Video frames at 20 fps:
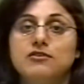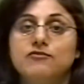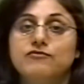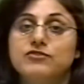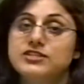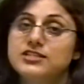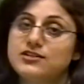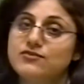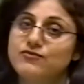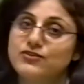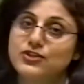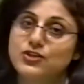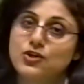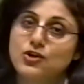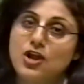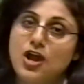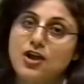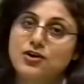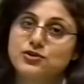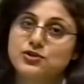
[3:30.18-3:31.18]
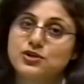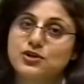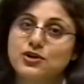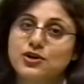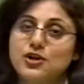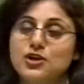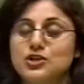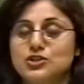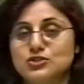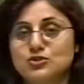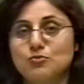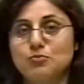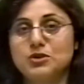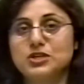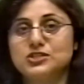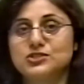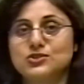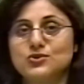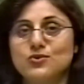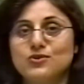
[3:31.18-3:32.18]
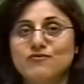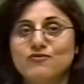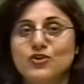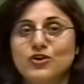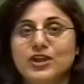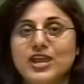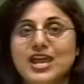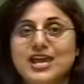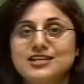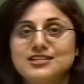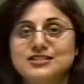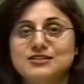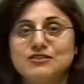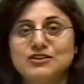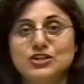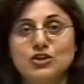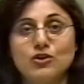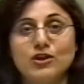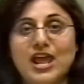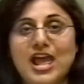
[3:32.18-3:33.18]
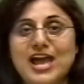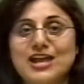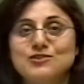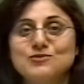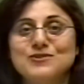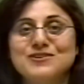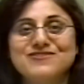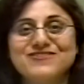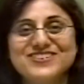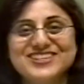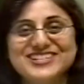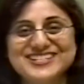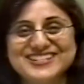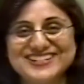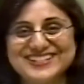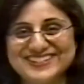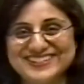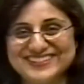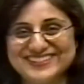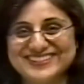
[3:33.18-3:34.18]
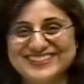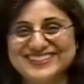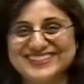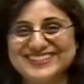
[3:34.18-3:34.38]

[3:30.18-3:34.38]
visit with your doctor. So please don't forget your annual physical.